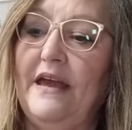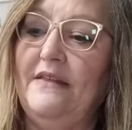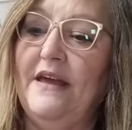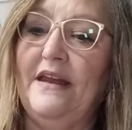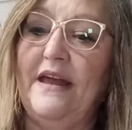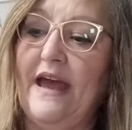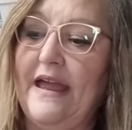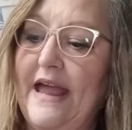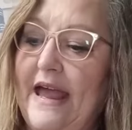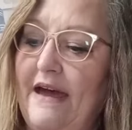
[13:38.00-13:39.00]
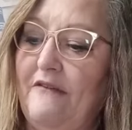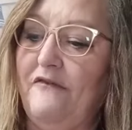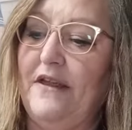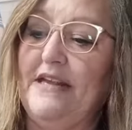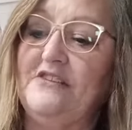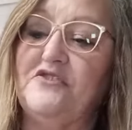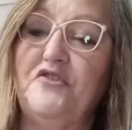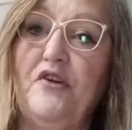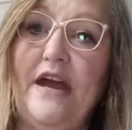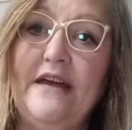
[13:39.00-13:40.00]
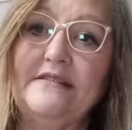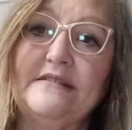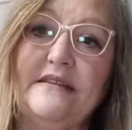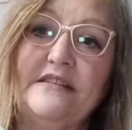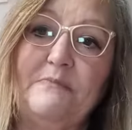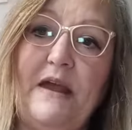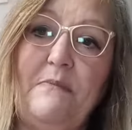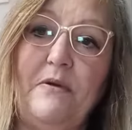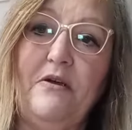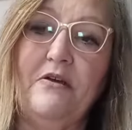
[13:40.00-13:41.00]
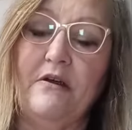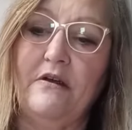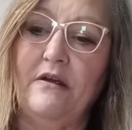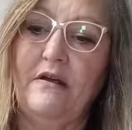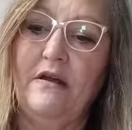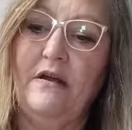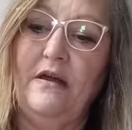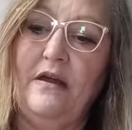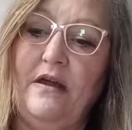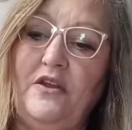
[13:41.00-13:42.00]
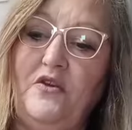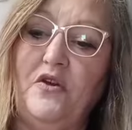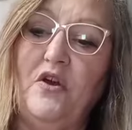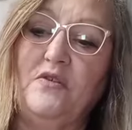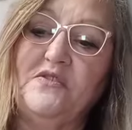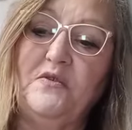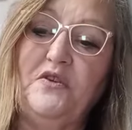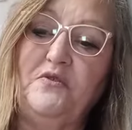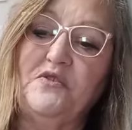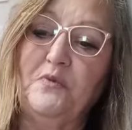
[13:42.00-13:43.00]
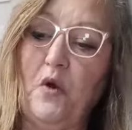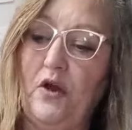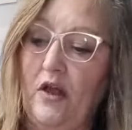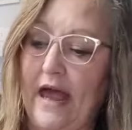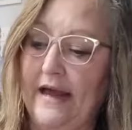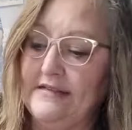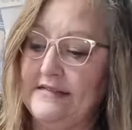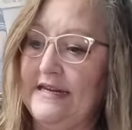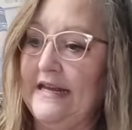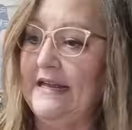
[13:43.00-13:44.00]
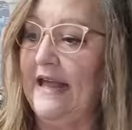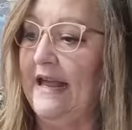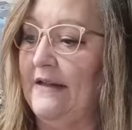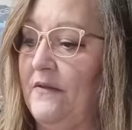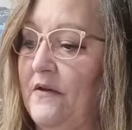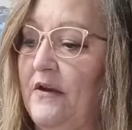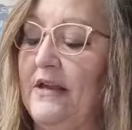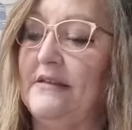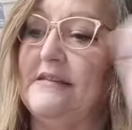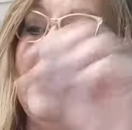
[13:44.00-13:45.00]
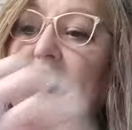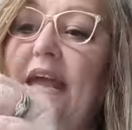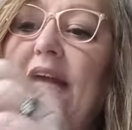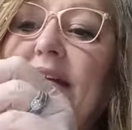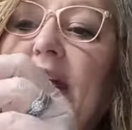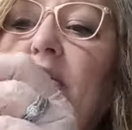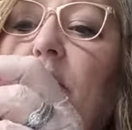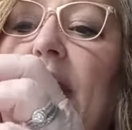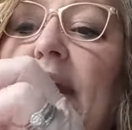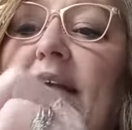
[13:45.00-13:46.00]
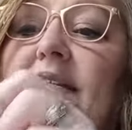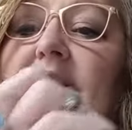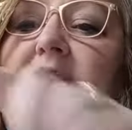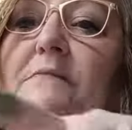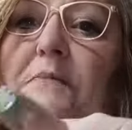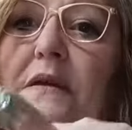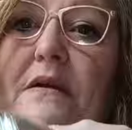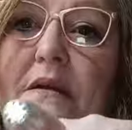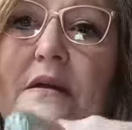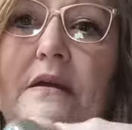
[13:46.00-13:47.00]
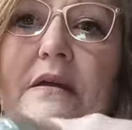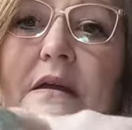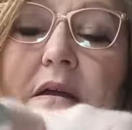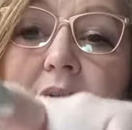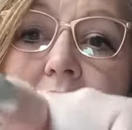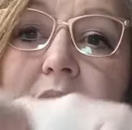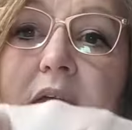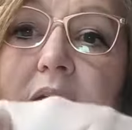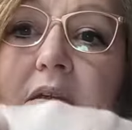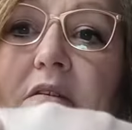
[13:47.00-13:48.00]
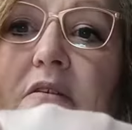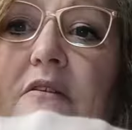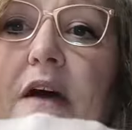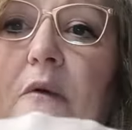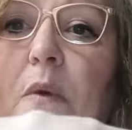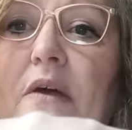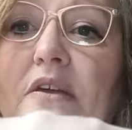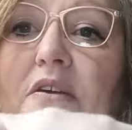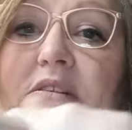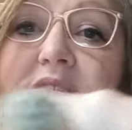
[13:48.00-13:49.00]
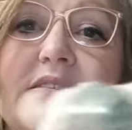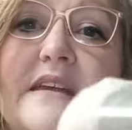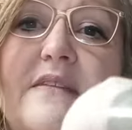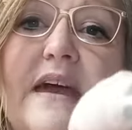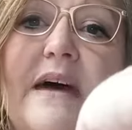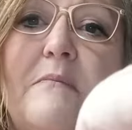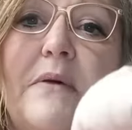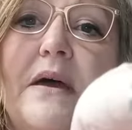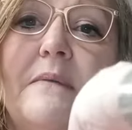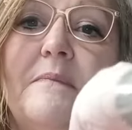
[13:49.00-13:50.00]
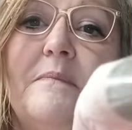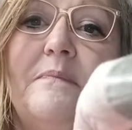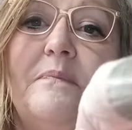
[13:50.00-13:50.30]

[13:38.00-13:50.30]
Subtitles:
And then I have Easter grass, that's paper. You could also use royal icing, and there is a cake decorating tip. I don't know how well you can see that, but